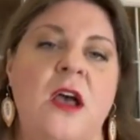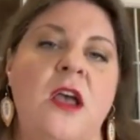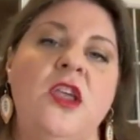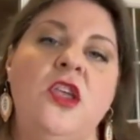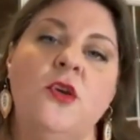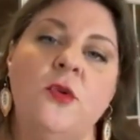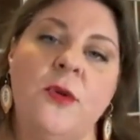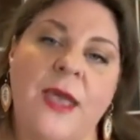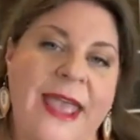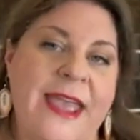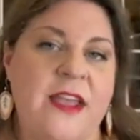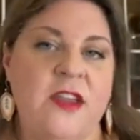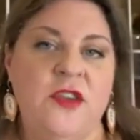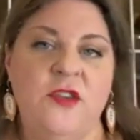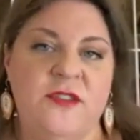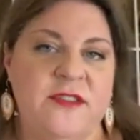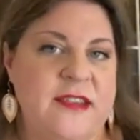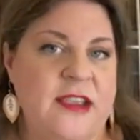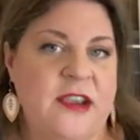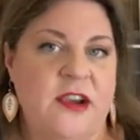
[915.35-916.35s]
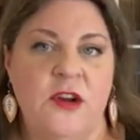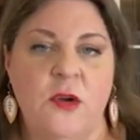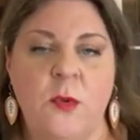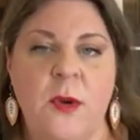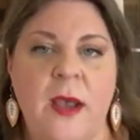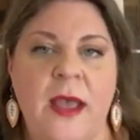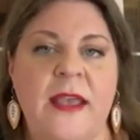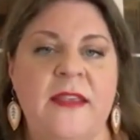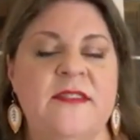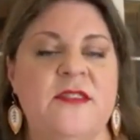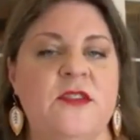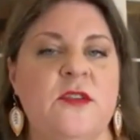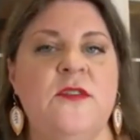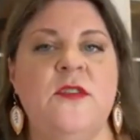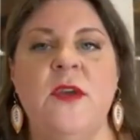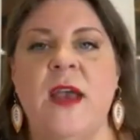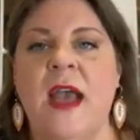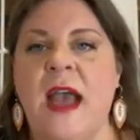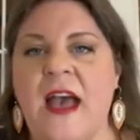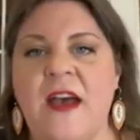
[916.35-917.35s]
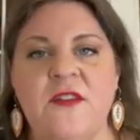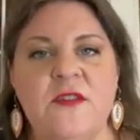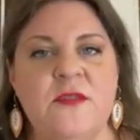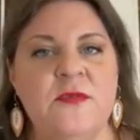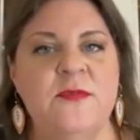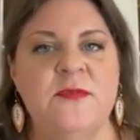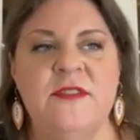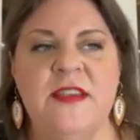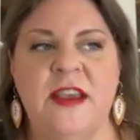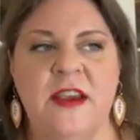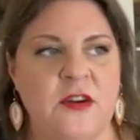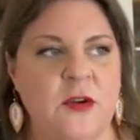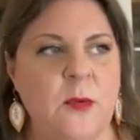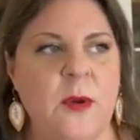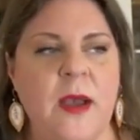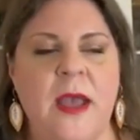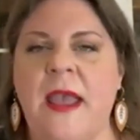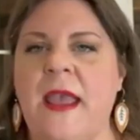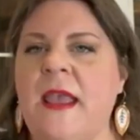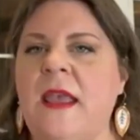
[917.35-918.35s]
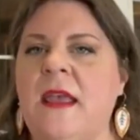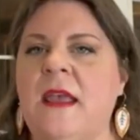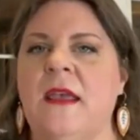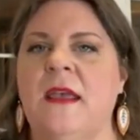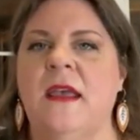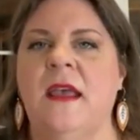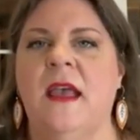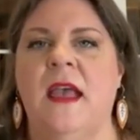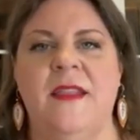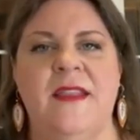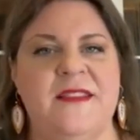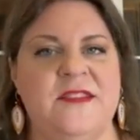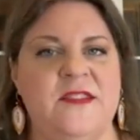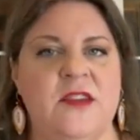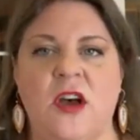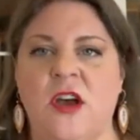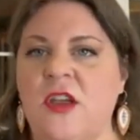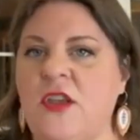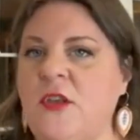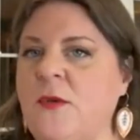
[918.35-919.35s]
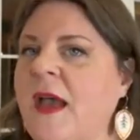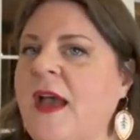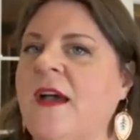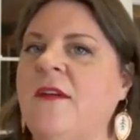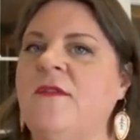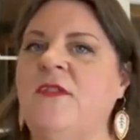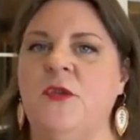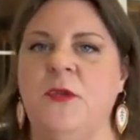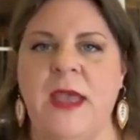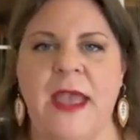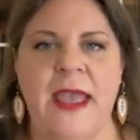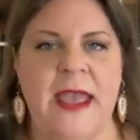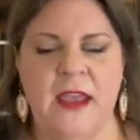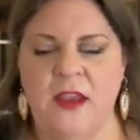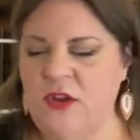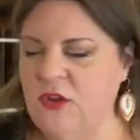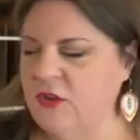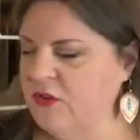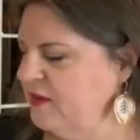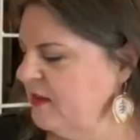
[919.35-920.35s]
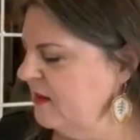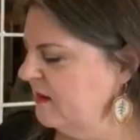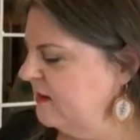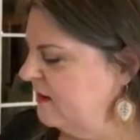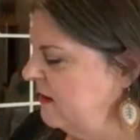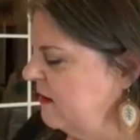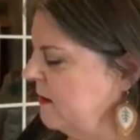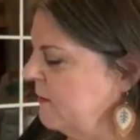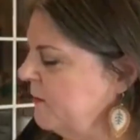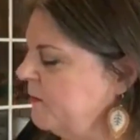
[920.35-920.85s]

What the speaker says: You can use tearaway, so if you have tearaway and that's all you have, you can use it.